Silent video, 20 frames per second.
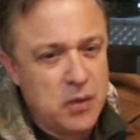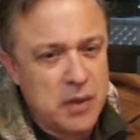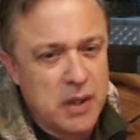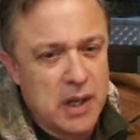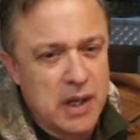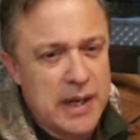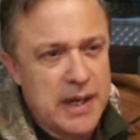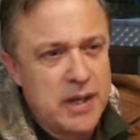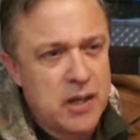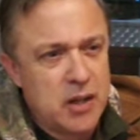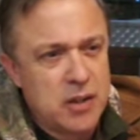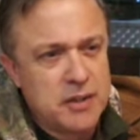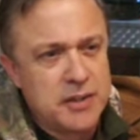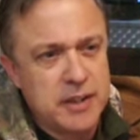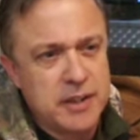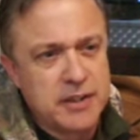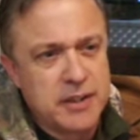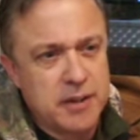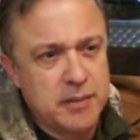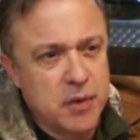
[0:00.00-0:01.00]
the LiDAR
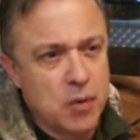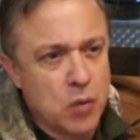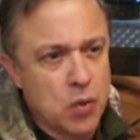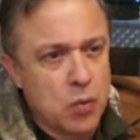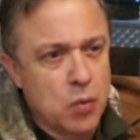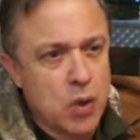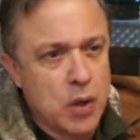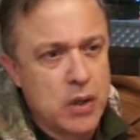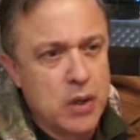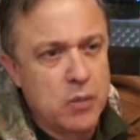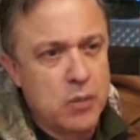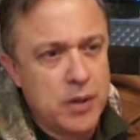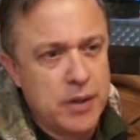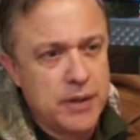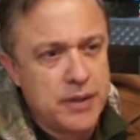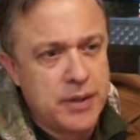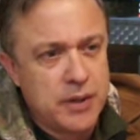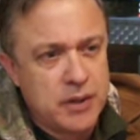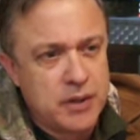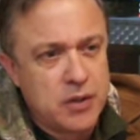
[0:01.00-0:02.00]
system that we're working
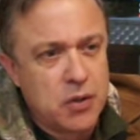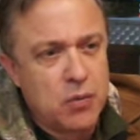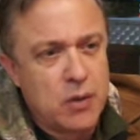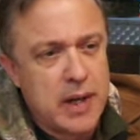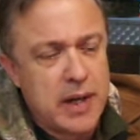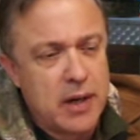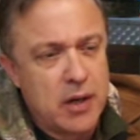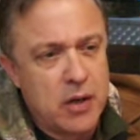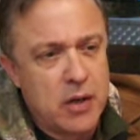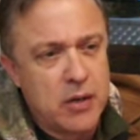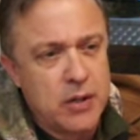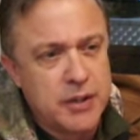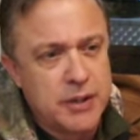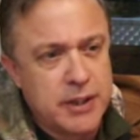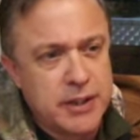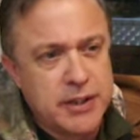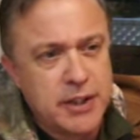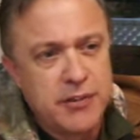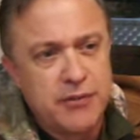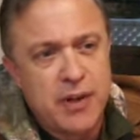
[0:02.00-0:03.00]
with, it's around
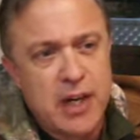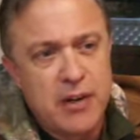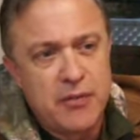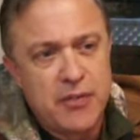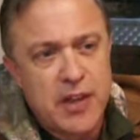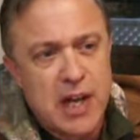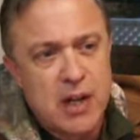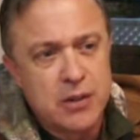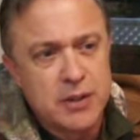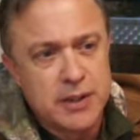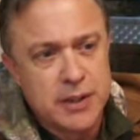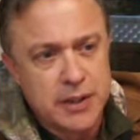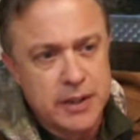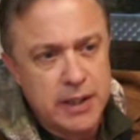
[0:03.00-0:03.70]
$165,000.